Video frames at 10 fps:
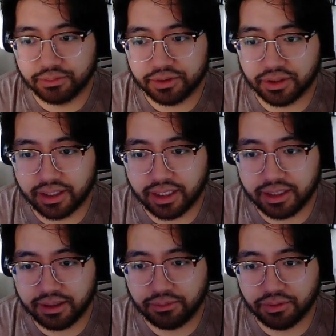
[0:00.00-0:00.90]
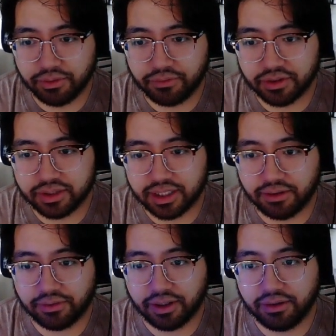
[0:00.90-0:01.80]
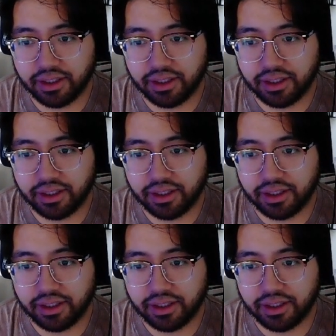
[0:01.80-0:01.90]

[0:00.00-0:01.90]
So I end up going for the safe route